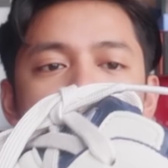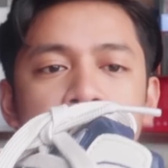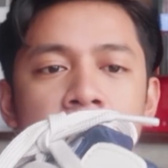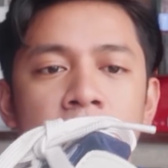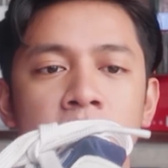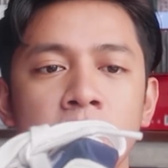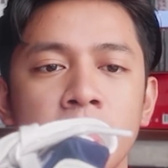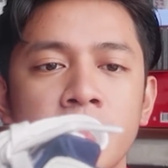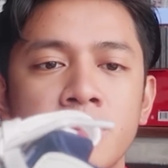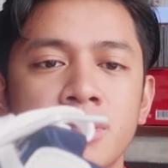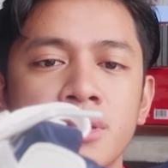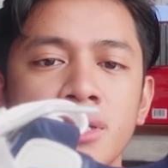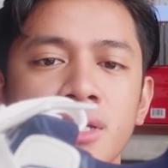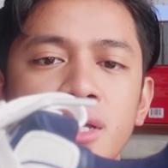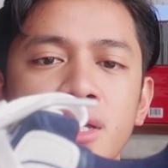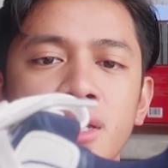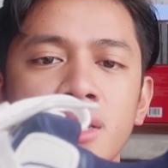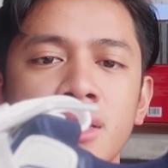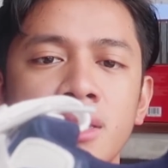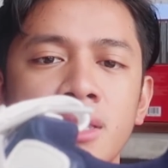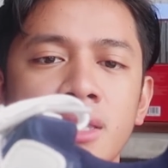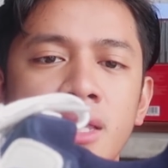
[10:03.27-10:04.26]
it comes
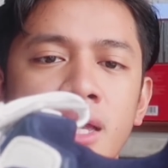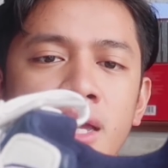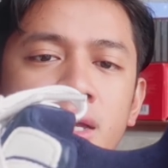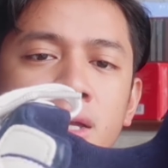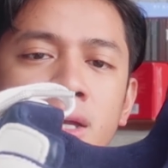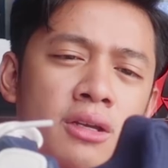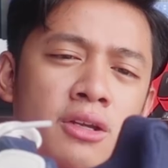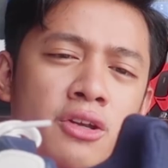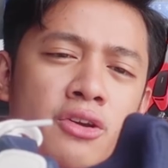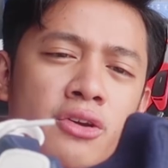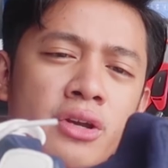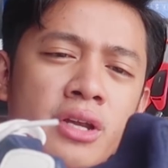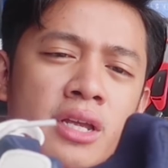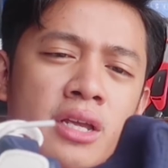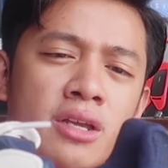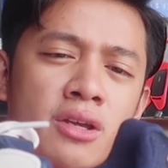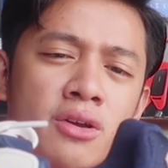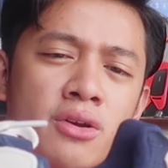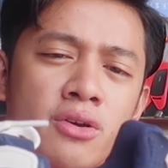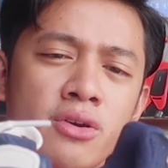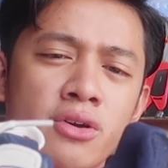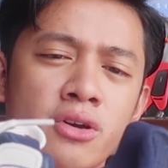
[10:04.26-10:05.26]
in like
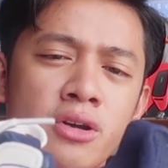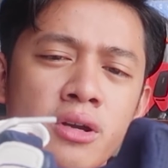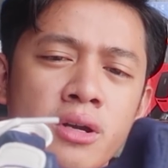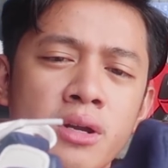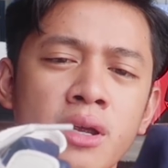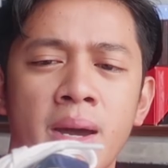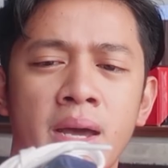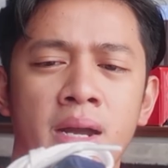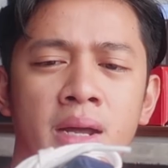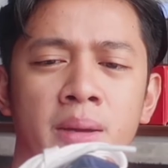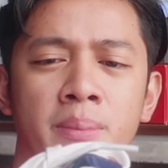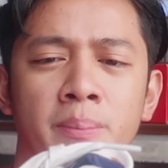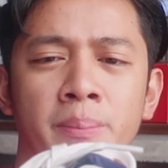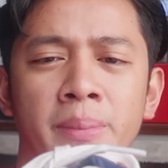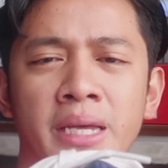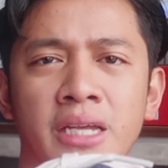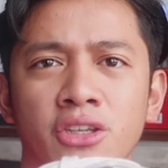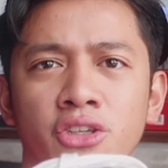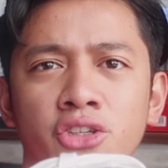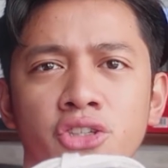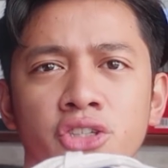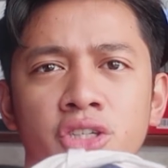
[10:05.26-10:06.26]
gray or parang beige